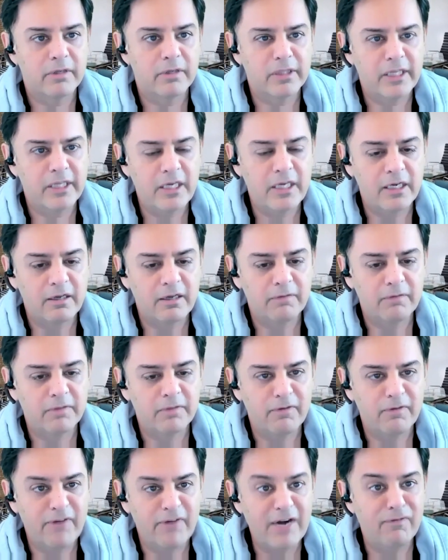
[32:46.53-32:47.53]
the
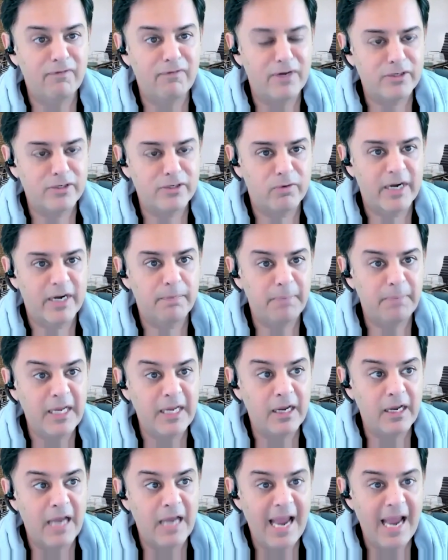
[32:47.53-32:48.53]
the Fed funds rate
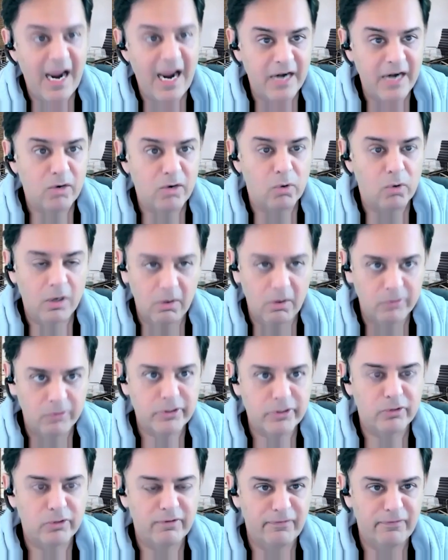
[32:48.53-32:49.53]
being at or
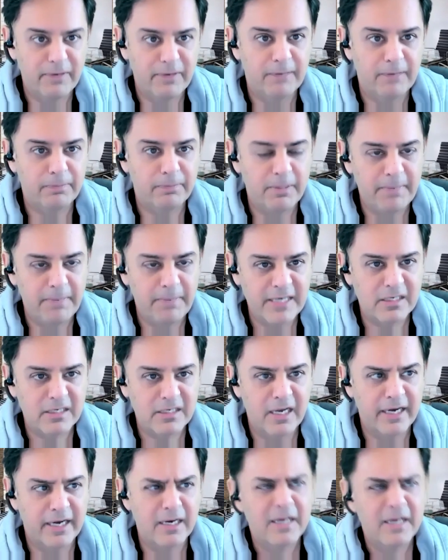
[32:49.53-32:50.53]
close to the uh, the
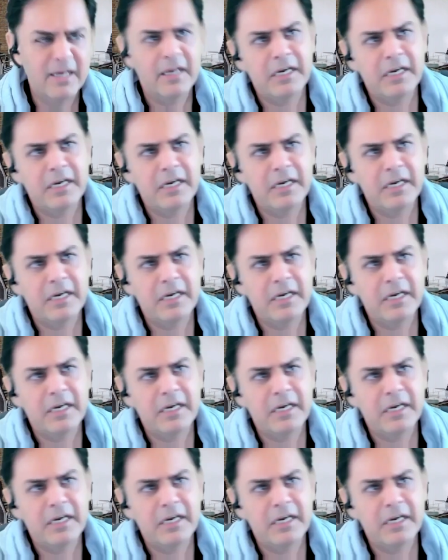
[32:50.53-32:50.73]
baseline